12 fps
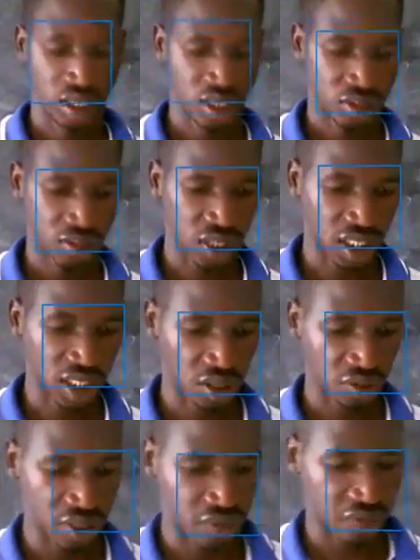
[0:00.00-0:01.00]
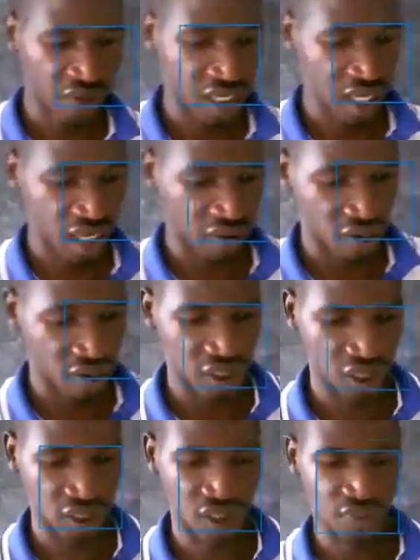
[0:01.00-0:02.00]
So that's how we define our
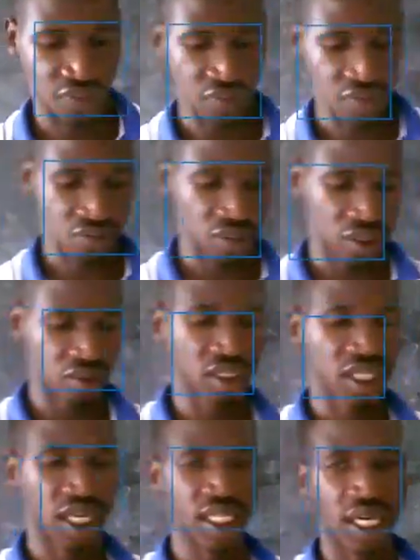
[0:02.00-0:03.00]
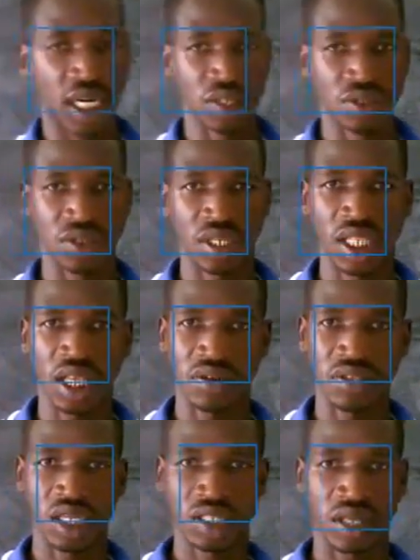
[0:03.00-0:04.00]
resultant force. We looked at how to get the
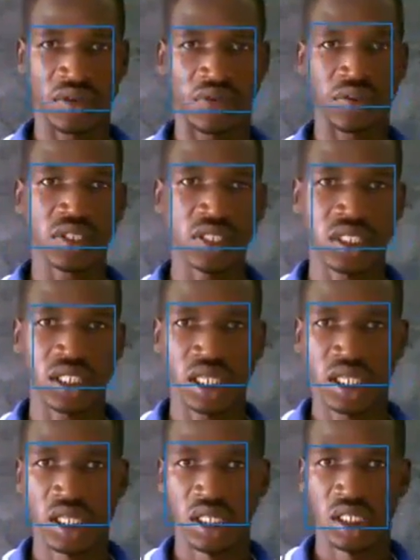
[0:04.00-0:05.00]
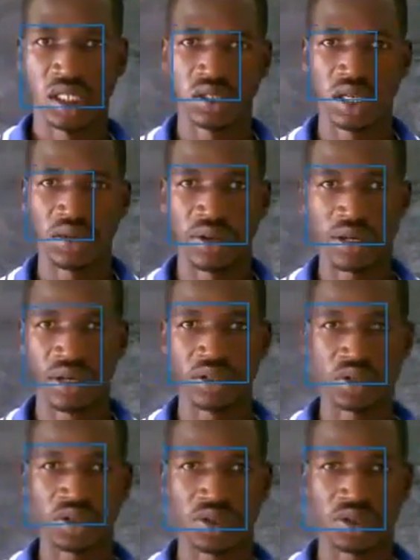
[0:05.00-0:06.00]
resultant force. Today we are
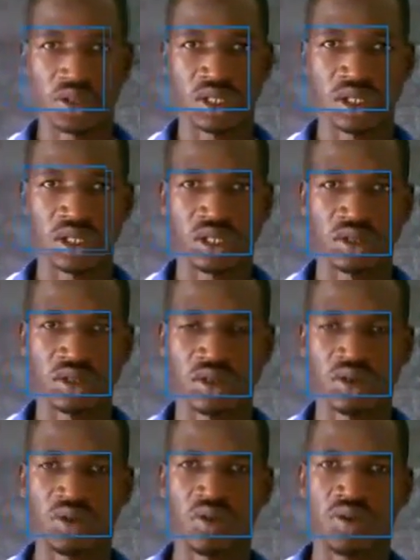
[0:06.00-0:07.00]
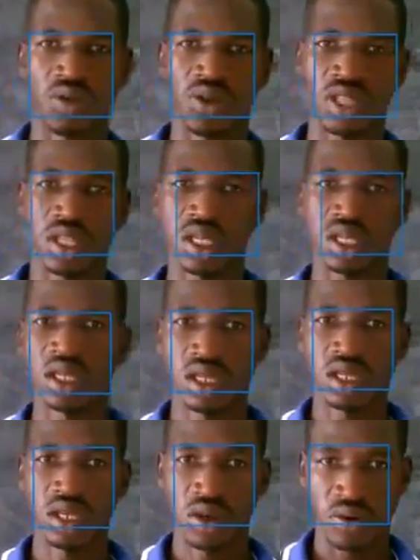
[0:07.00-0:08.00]
going to continue with the
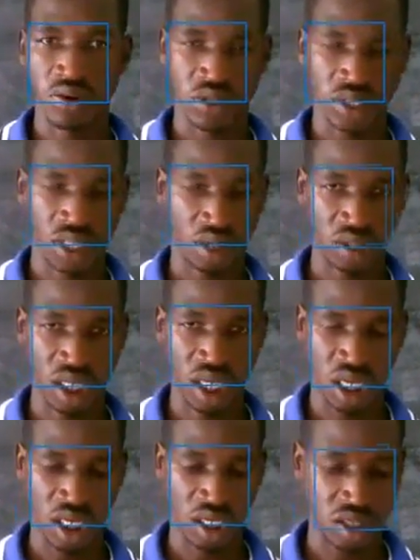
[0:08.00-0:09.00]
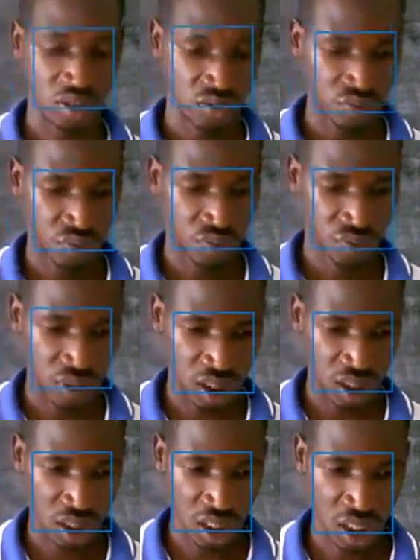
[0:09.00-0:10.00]
resultant
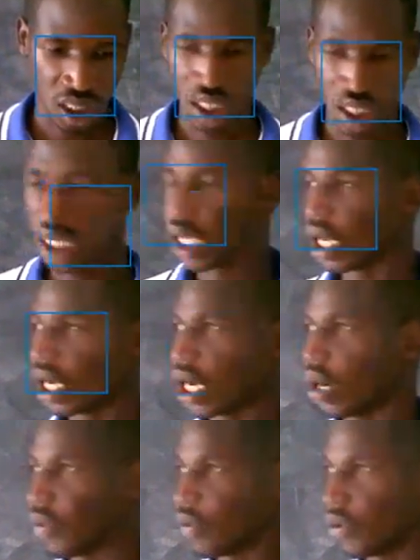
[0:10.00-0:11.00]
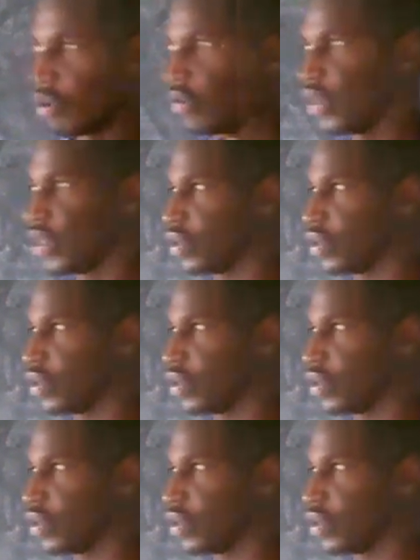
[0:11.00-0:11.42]
forces. Uh, we are moving to